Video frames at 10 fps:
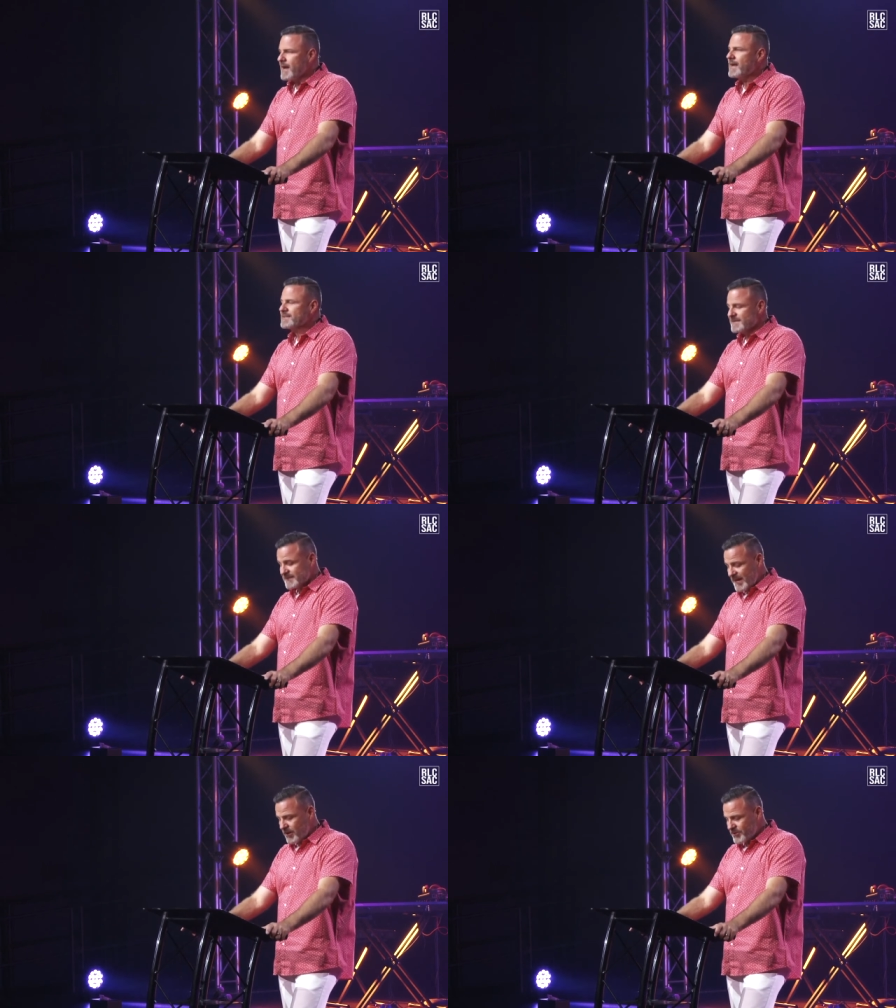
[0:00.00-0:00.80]
are not
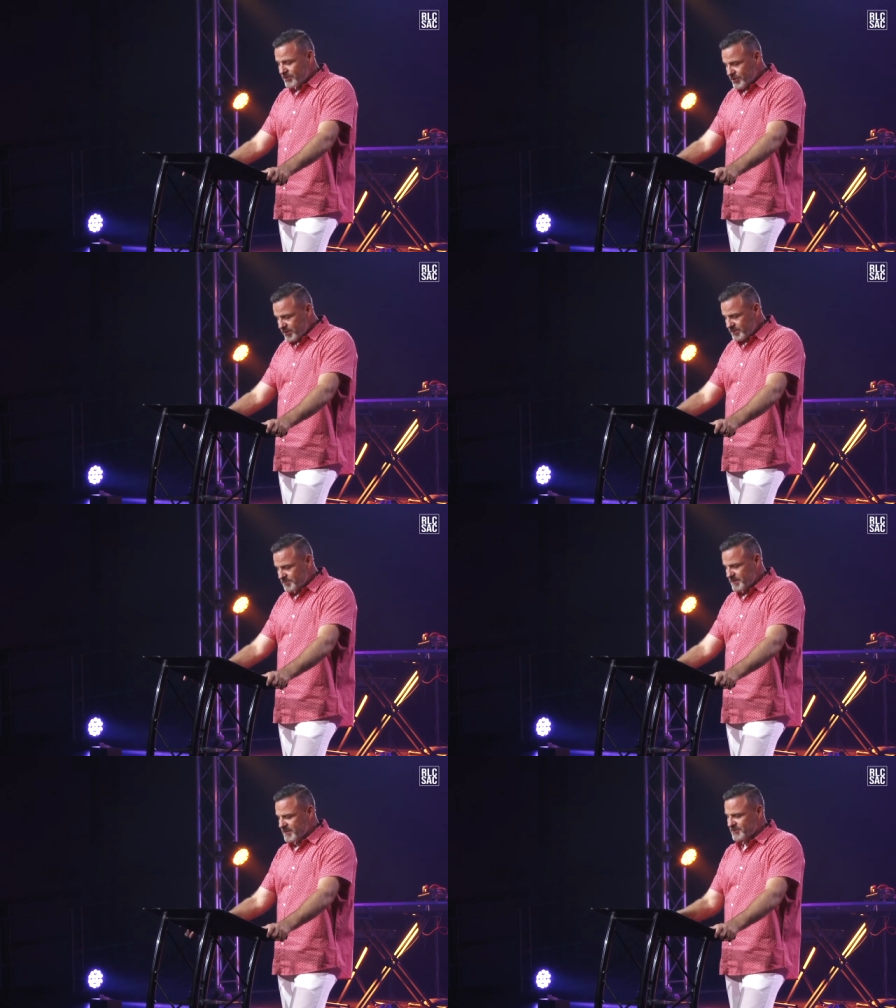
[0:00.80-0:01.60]
discounted
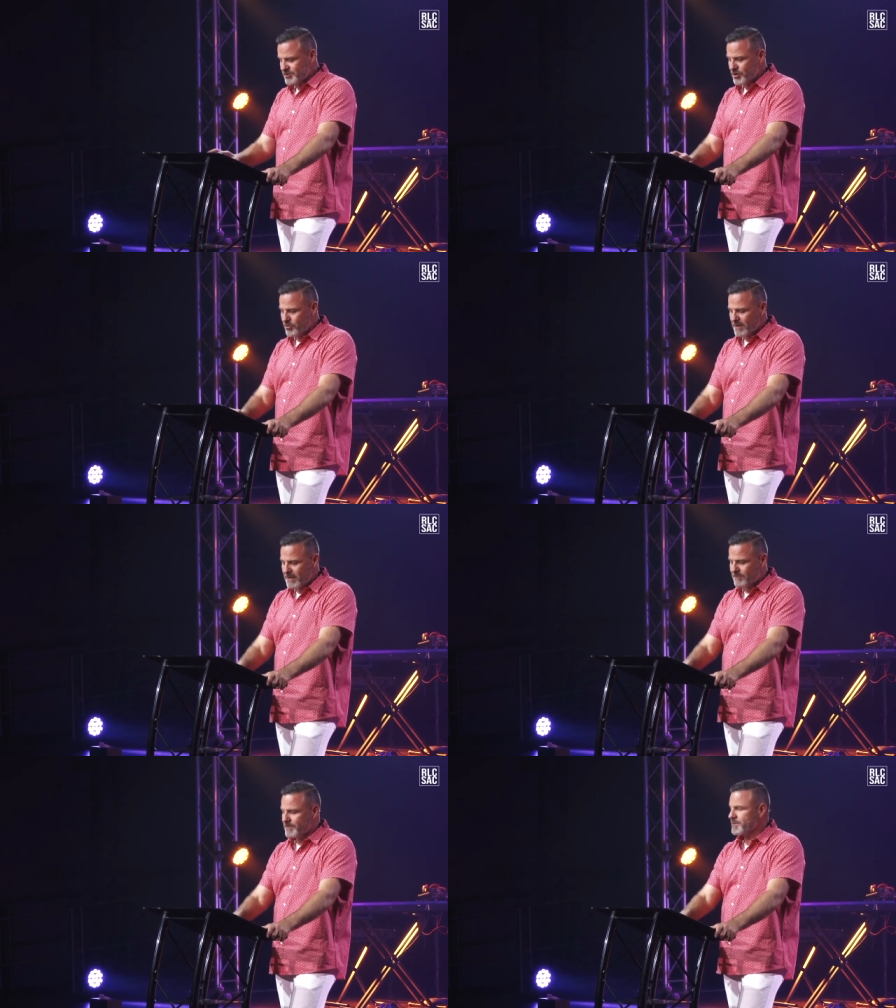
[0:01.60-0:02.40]
goods because you don't
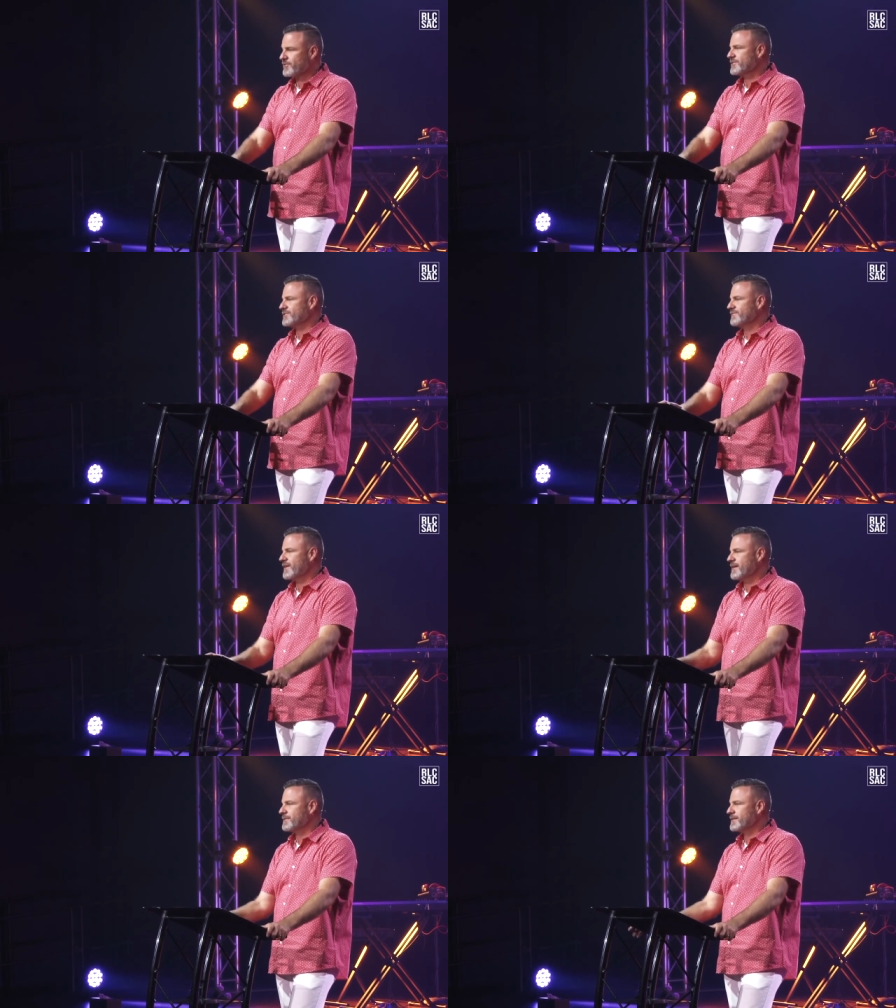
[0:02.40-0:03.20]
come from a Christian
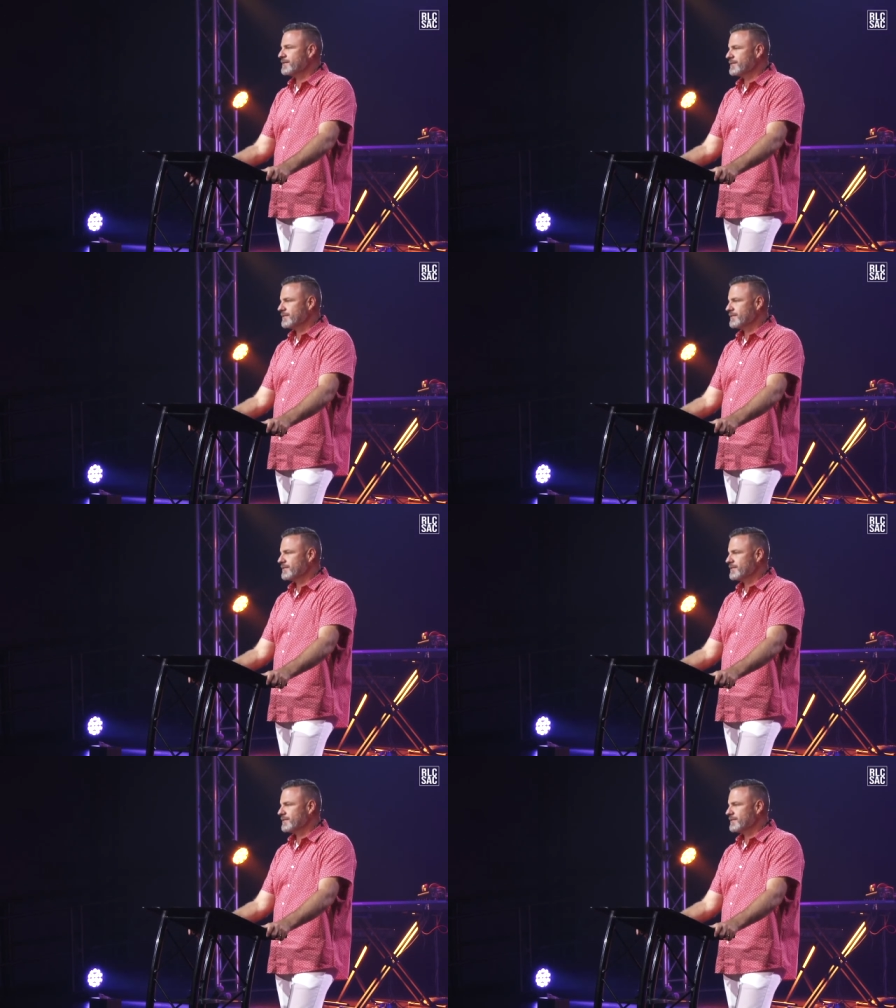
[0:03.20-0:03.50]
family.